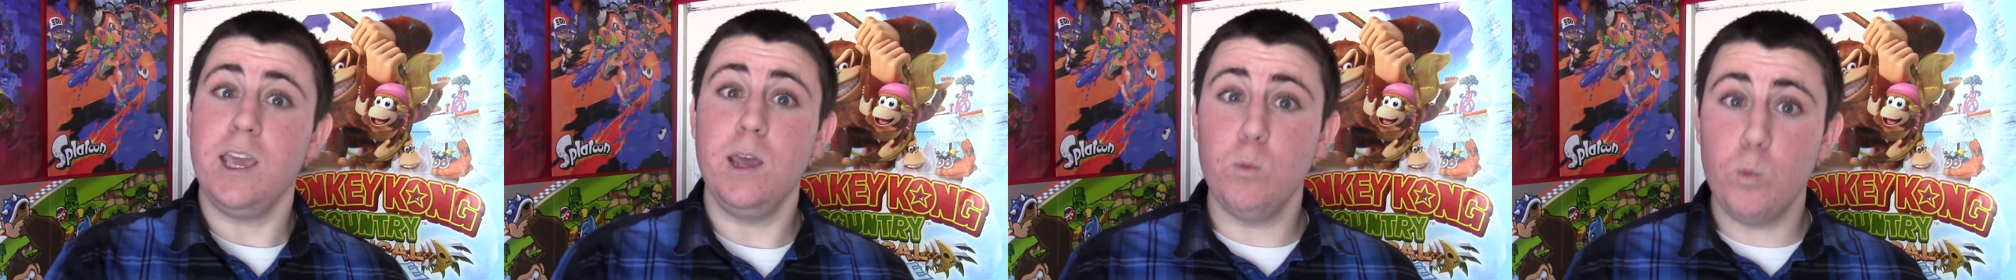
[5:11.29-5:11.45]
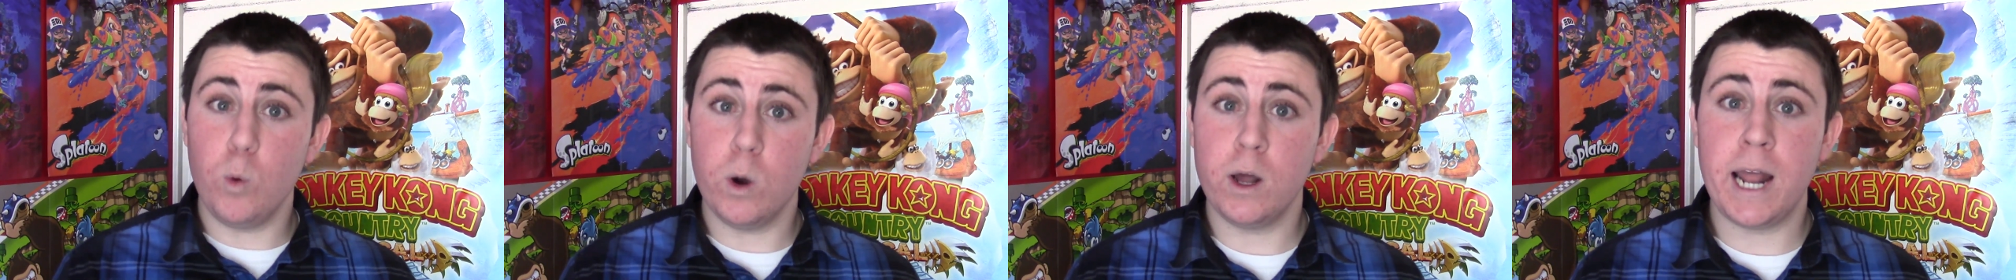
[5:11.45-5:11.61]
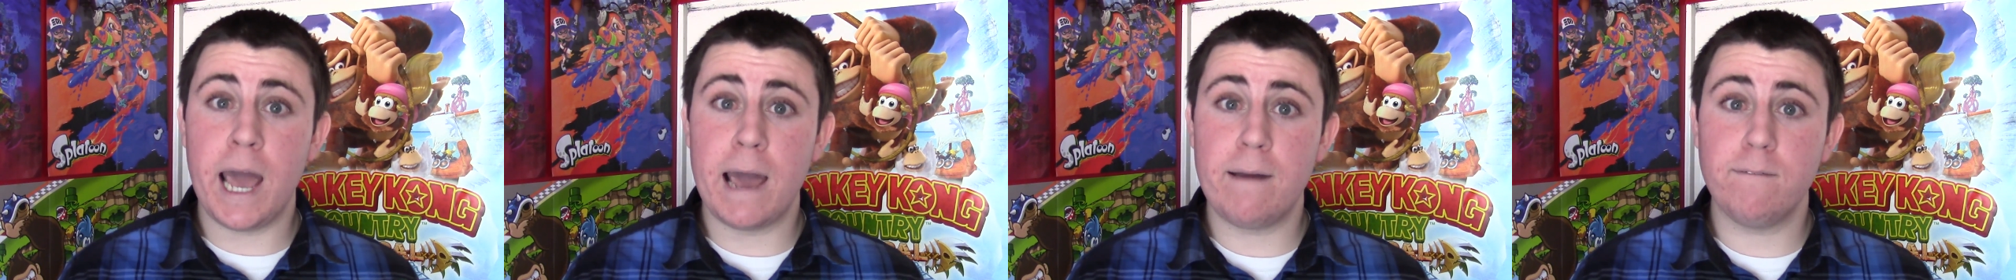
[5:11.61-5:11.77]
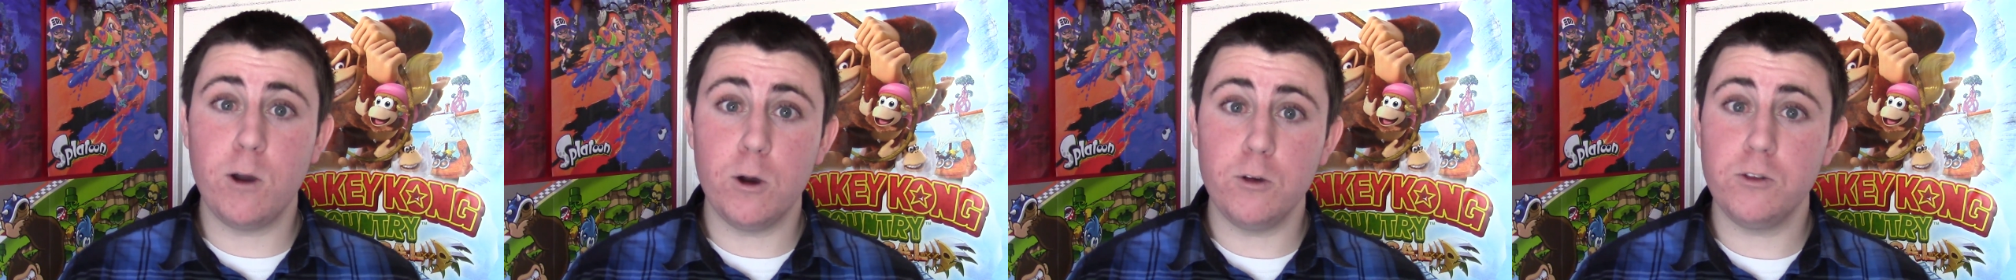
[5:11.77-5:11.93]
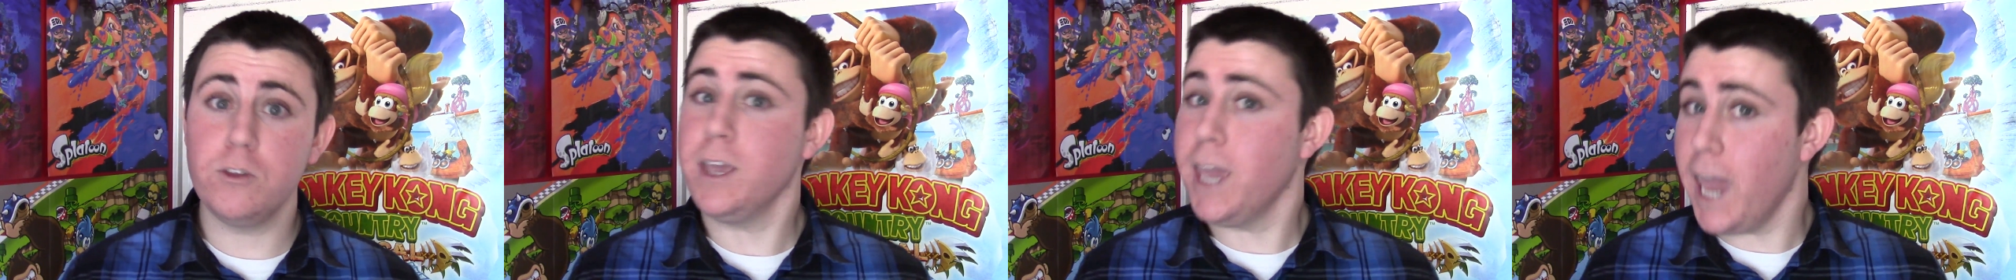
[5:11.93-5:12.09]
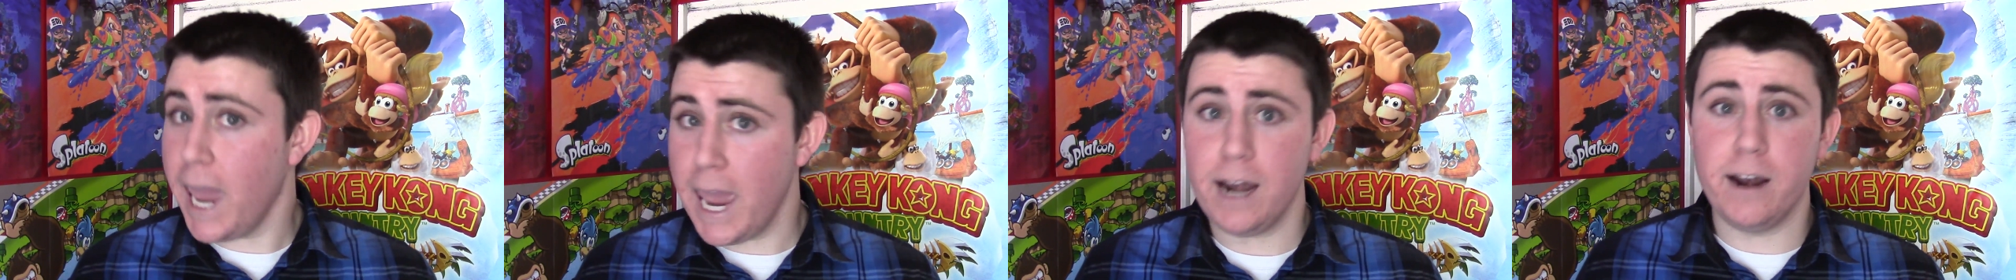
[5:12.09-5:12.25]
and one half goes
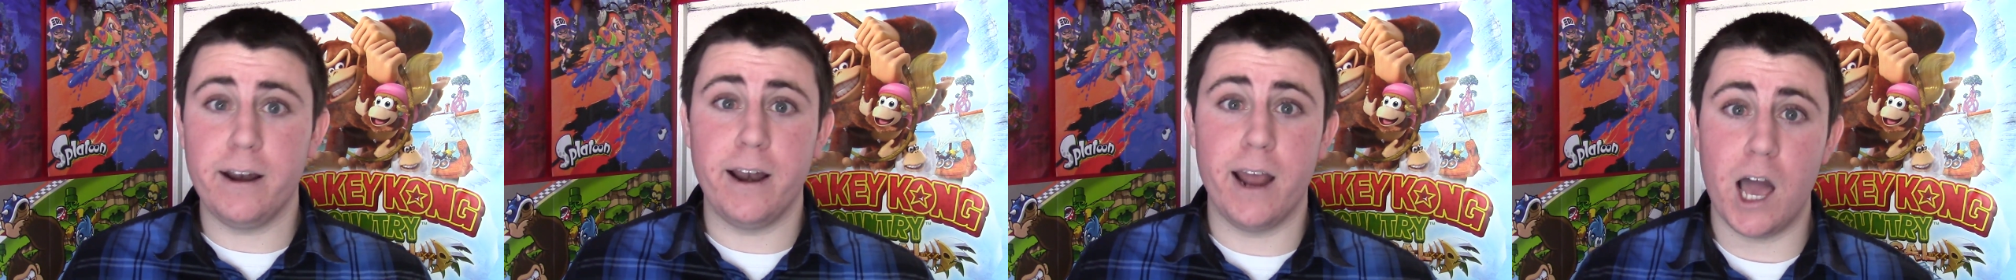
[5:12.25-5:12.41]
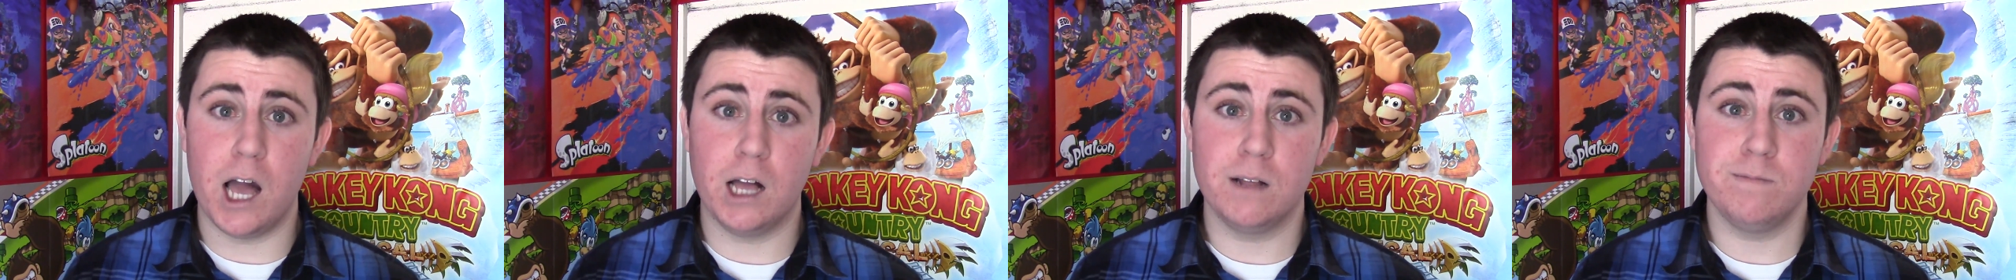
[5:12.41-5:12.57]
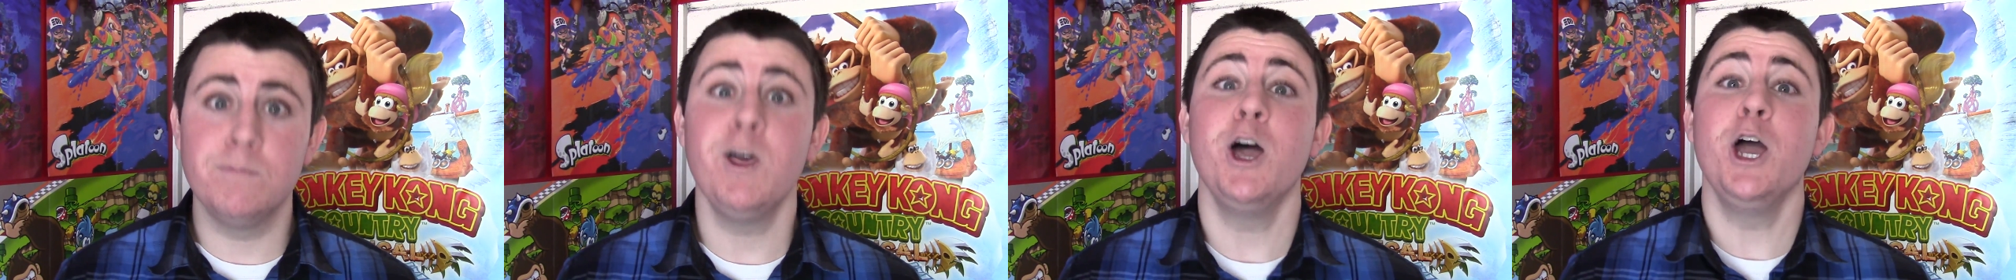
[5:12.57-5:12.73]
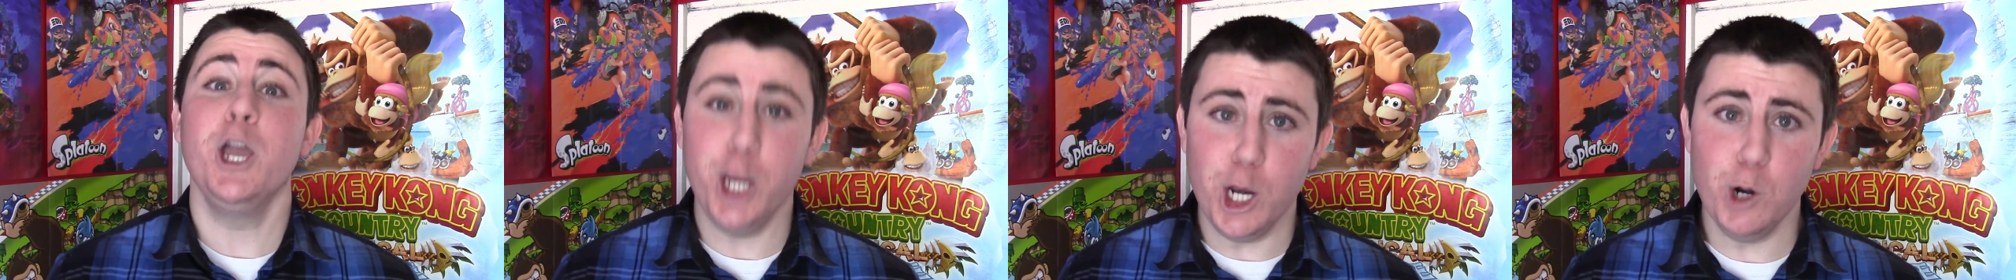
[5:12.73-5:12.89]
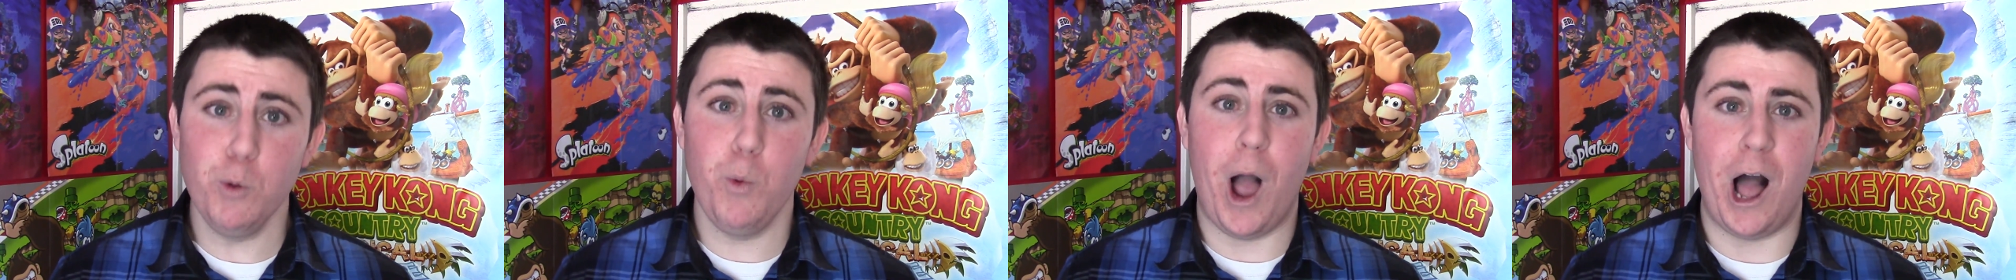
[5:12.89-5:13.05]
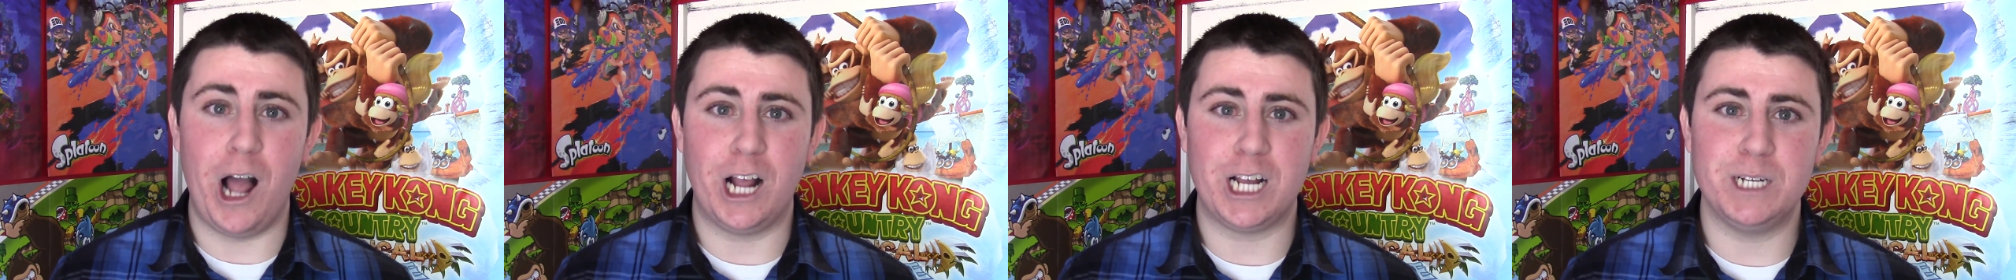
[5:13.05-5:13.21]
to Canada.
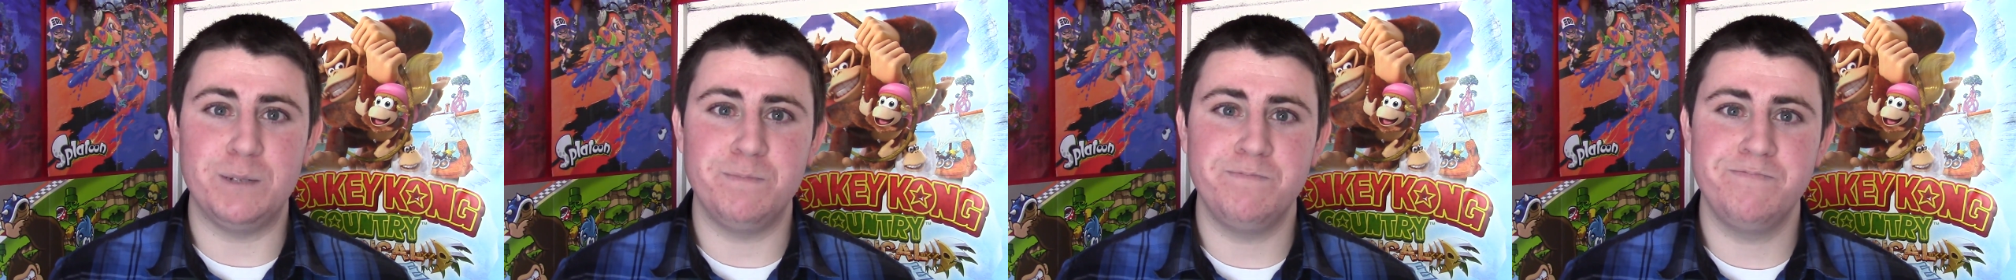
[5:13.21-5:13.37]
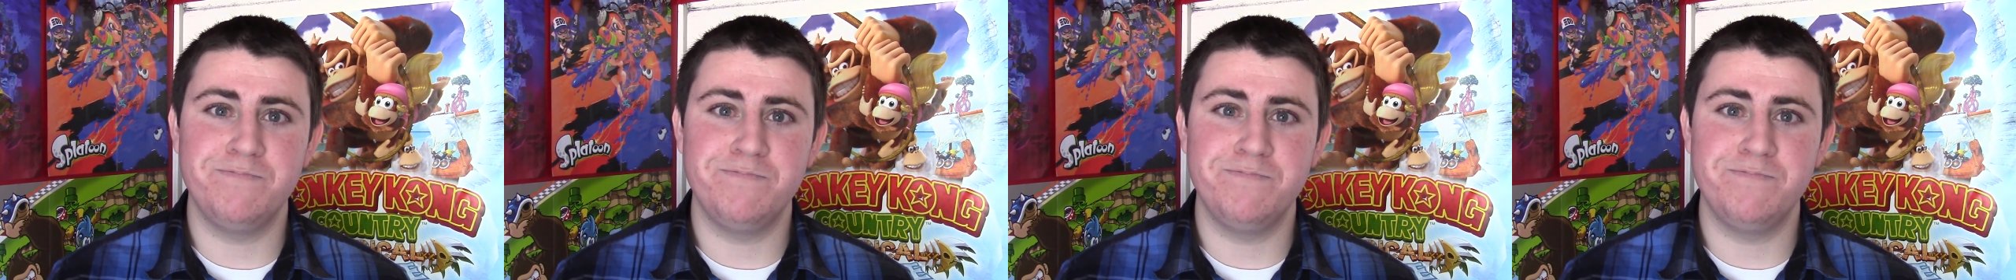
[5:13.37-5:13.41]
You're welcome.